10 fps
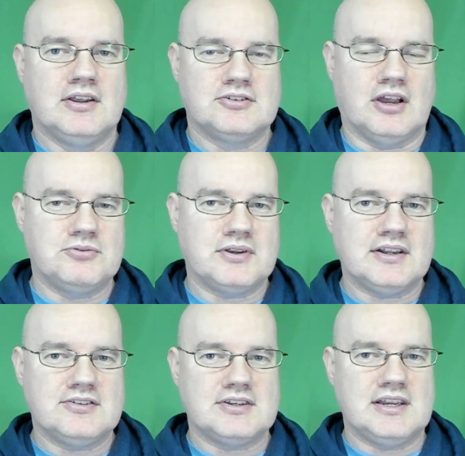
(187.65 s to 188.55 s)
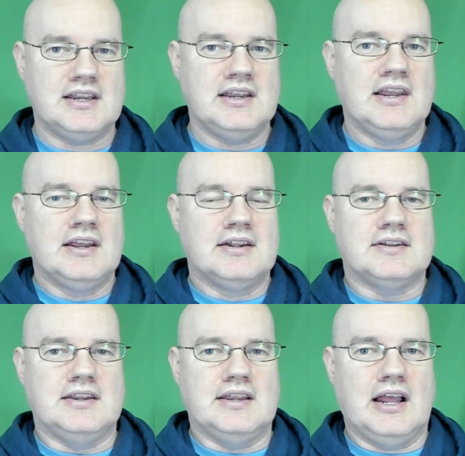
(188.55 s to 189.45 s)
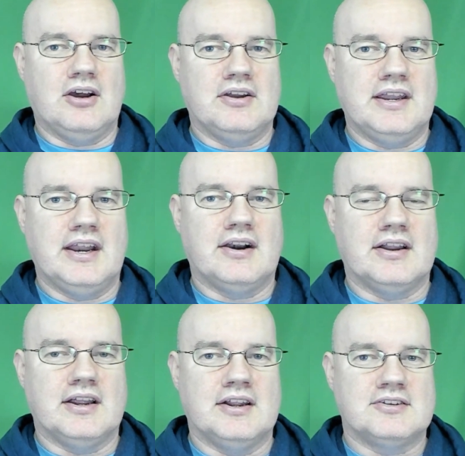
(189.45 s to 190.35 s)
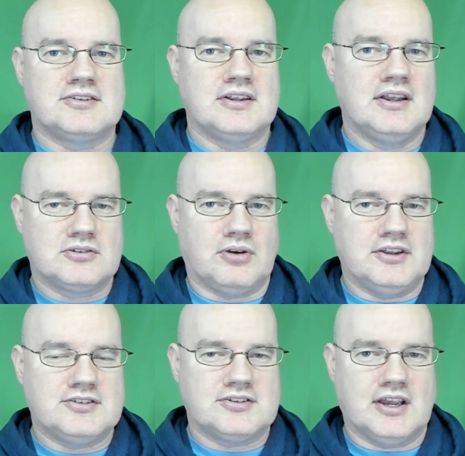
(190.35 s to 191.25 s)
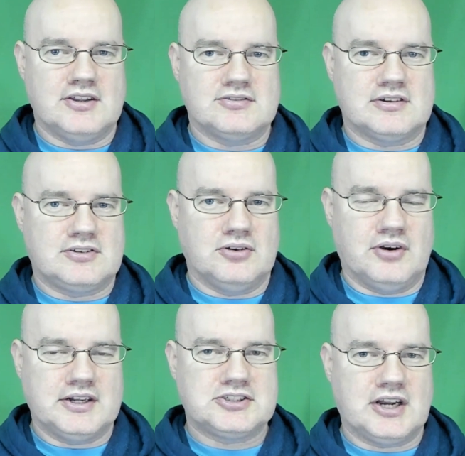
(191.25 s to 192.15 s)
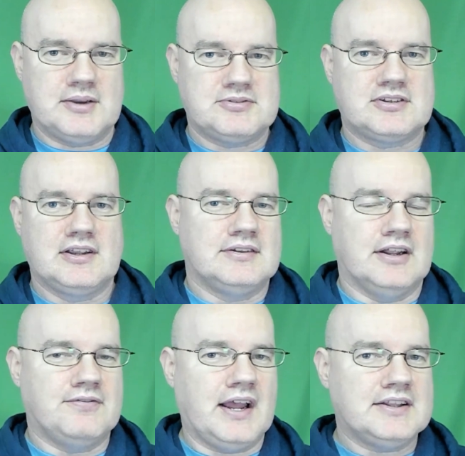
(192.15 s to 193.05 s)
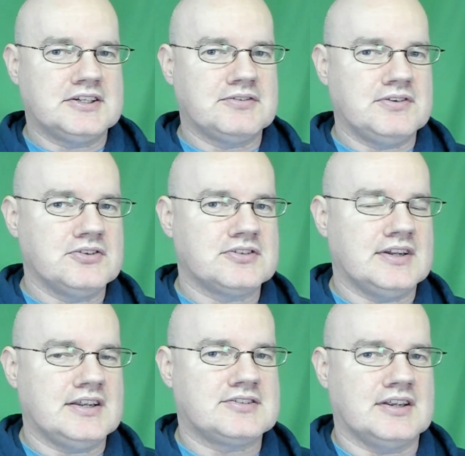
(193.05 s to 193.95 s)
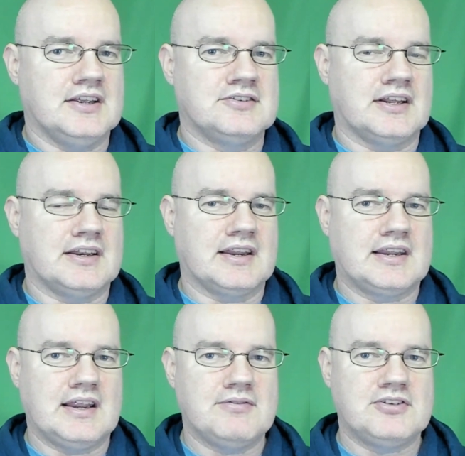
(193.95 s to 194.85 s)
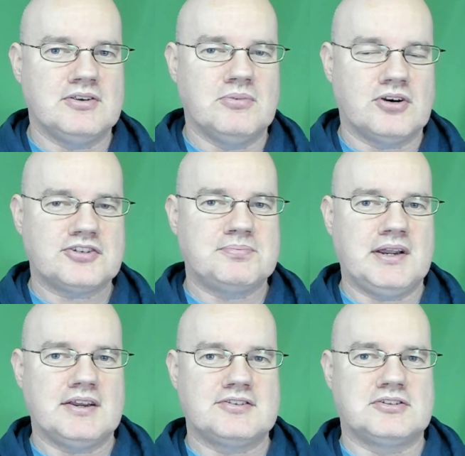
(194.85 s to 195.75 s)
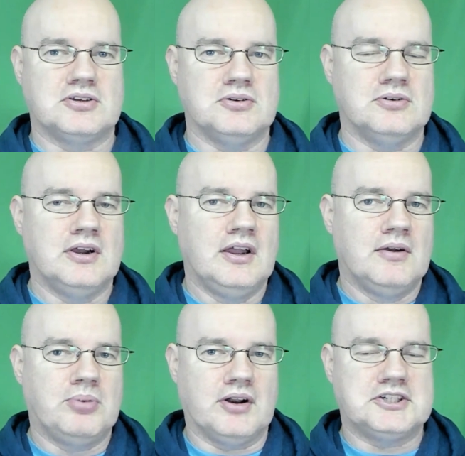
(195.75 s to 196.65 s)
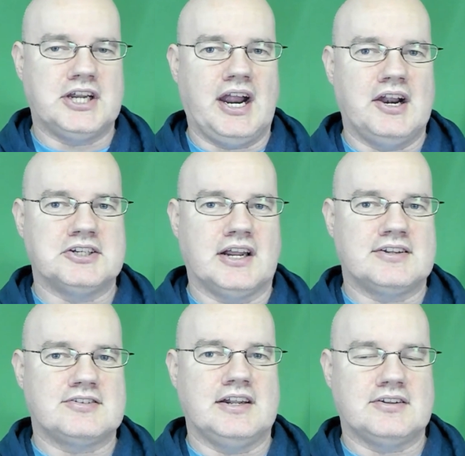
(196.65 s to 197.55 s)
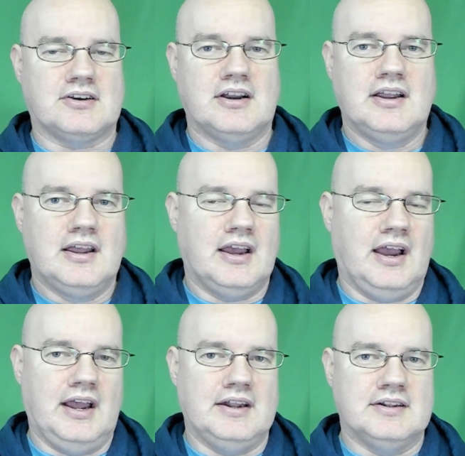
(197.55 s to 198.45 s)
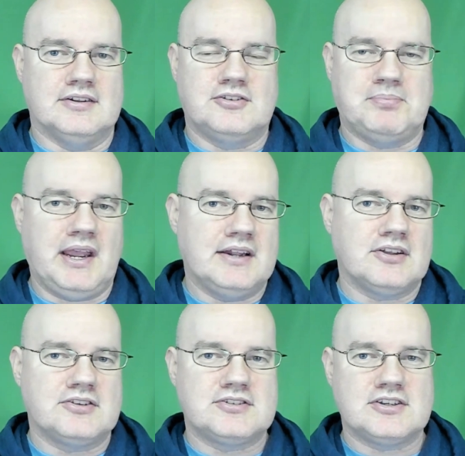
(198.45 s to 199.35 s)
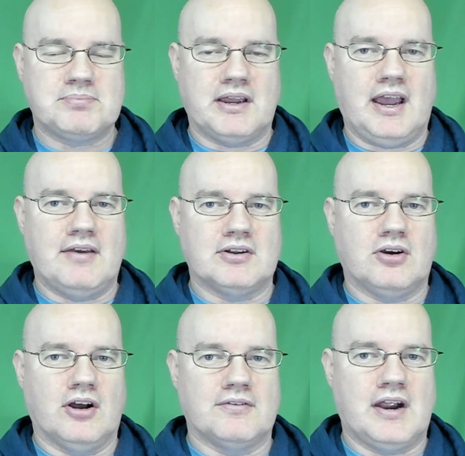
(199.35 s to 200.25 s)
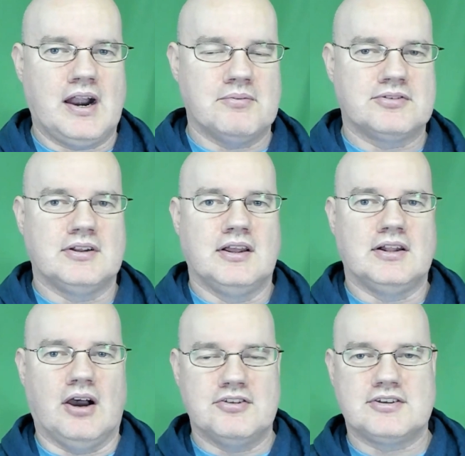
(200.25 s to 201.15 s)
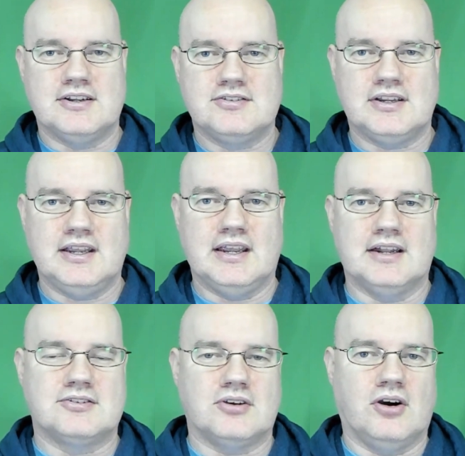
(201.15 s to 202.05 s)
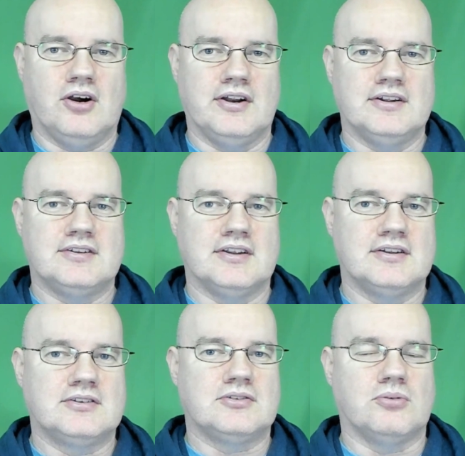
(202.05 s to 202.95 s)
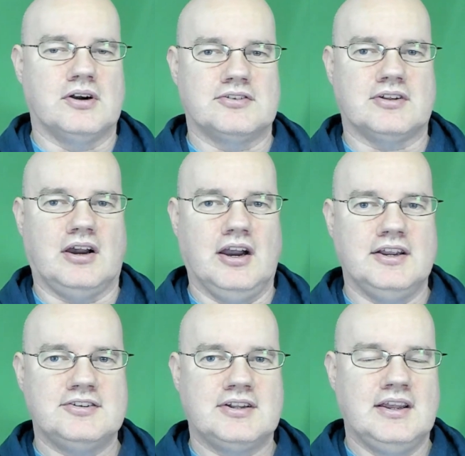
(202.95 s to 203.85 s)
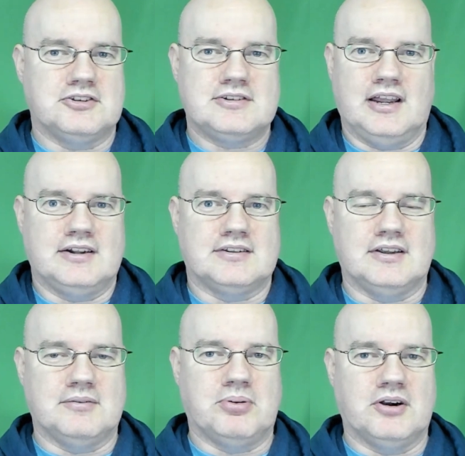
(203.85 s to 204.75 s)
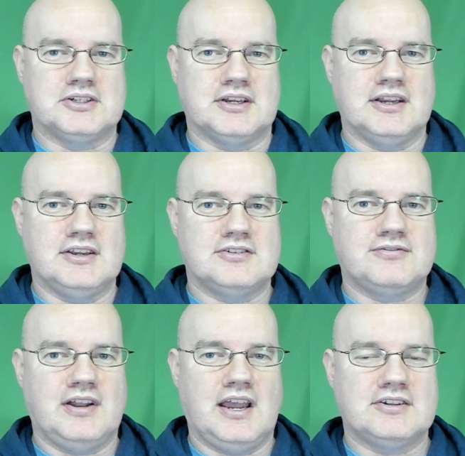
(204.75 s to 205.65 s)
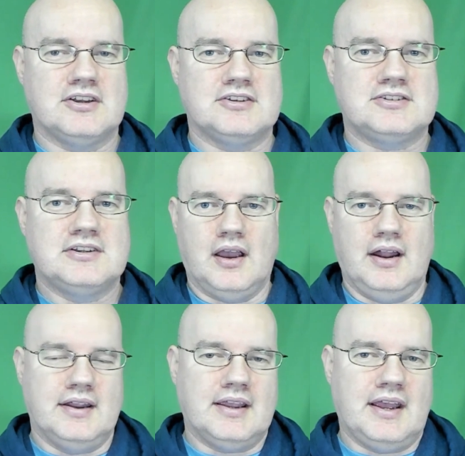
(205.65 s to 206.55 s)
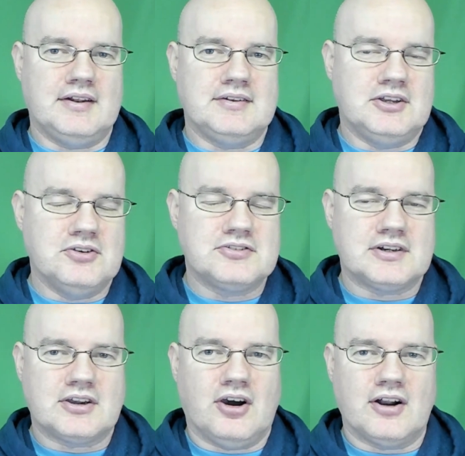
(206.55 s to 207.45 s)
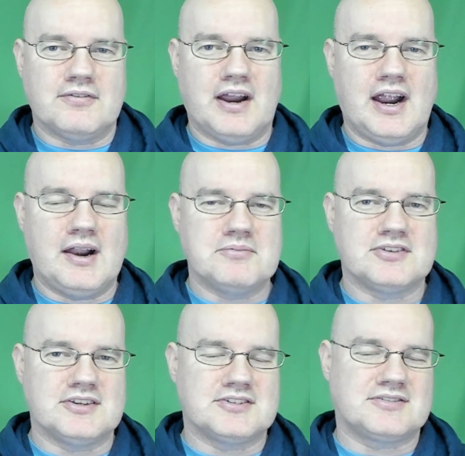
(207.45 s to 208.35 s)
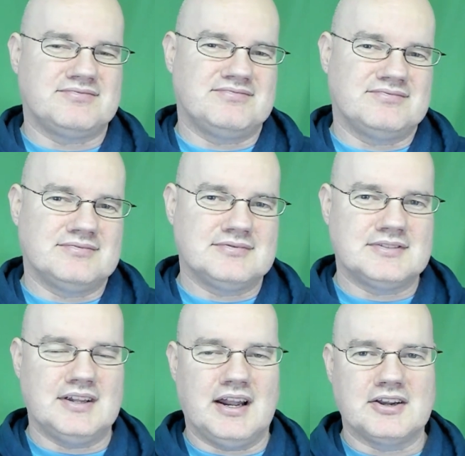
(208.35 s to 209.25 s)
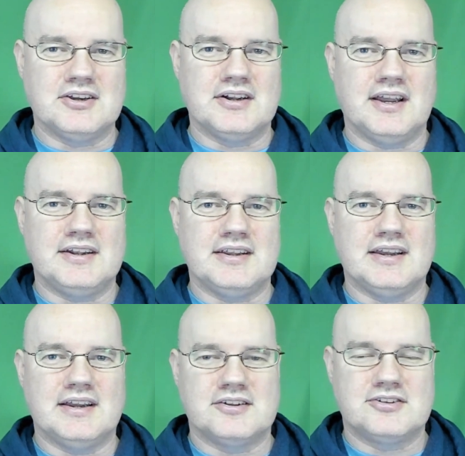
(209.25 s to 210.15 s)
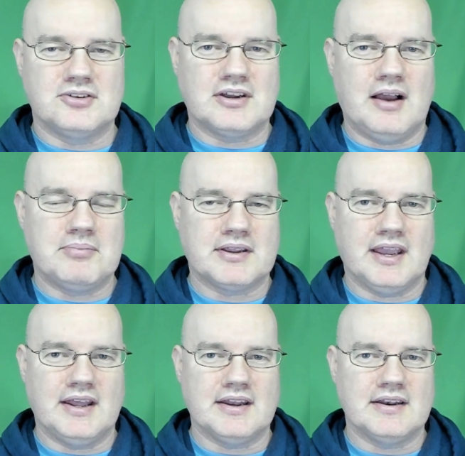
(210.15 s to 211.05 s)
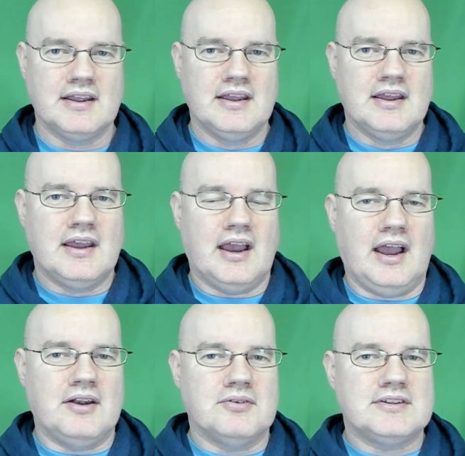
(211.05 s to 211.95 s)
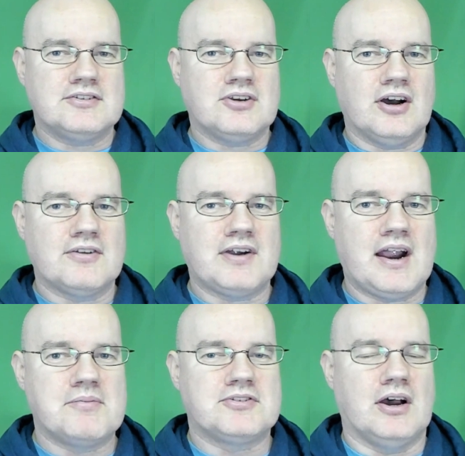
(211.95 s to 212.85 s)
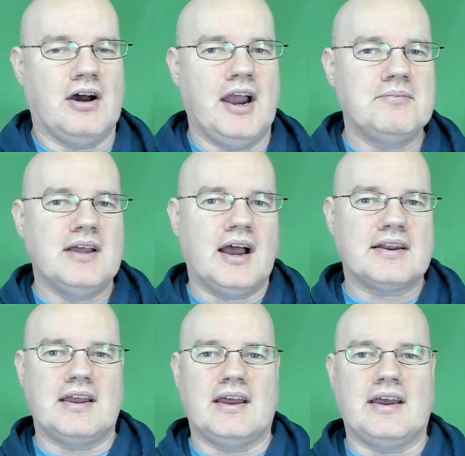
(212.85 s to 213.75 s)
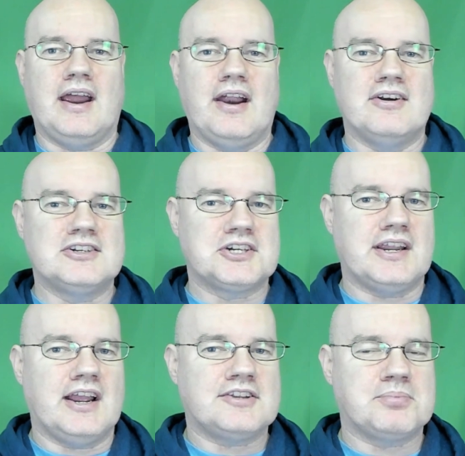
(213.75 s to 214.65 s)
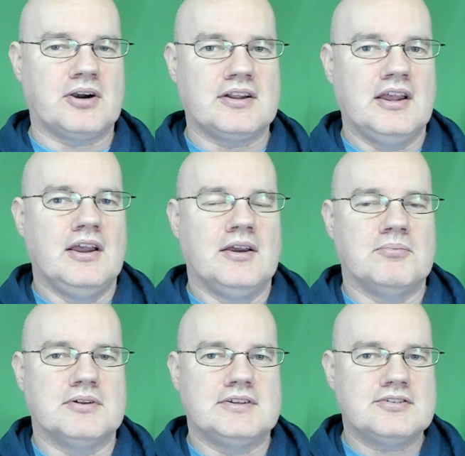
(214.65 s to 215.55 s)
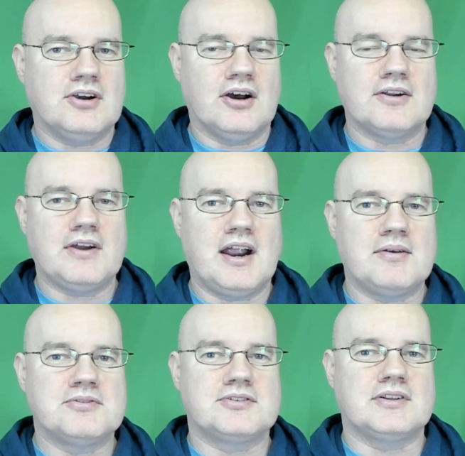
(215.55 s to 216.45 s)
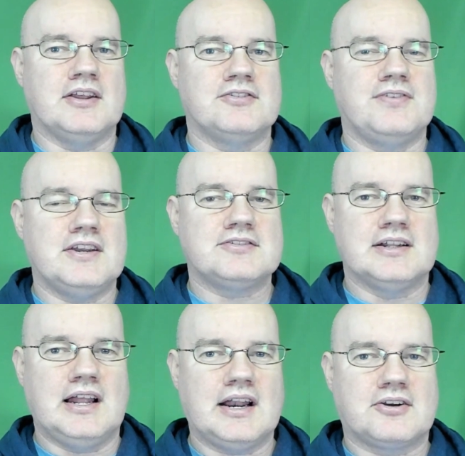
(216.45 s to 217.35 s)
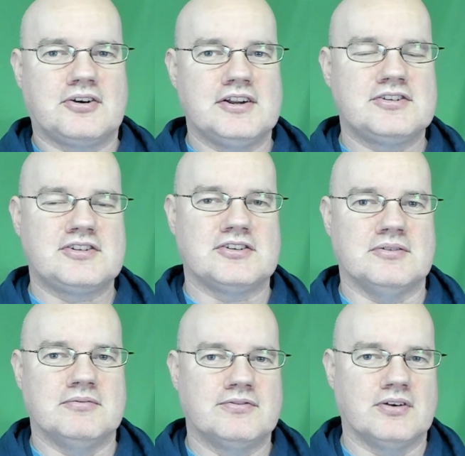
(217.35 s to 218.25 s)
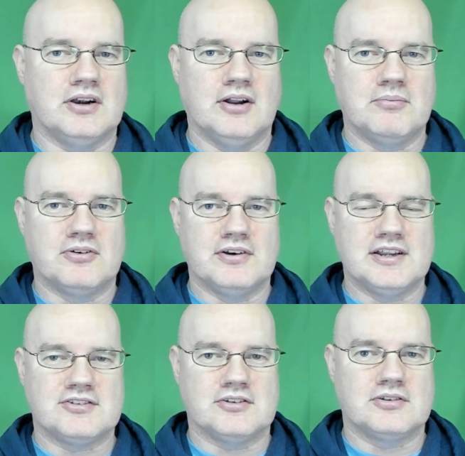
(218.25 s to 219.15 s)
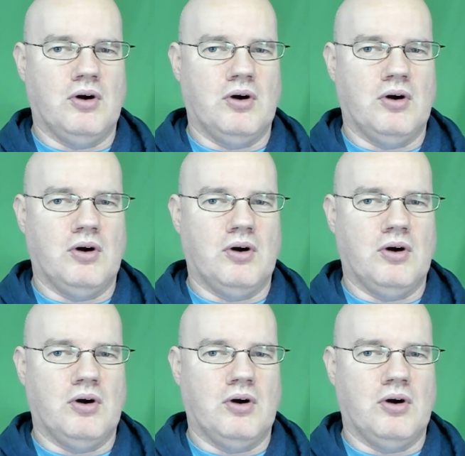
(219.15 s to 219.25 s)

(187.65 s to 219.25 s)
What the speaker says: So as we can see, the yellow here is twice the size of the two red stripes. The advantage of using this is that it gives you more space to put a charge at the center. And Spain does this by having a coat of arms. Now as you can see, it's oriented towards the highest, just like the Portuguese flag does. And again, using a coat of arms is not a good idea. It's too complicated. And with this coat of arms, now I'm not a heraldry expert, but this coat of arms has faced a lot of criticism for a number of reasons.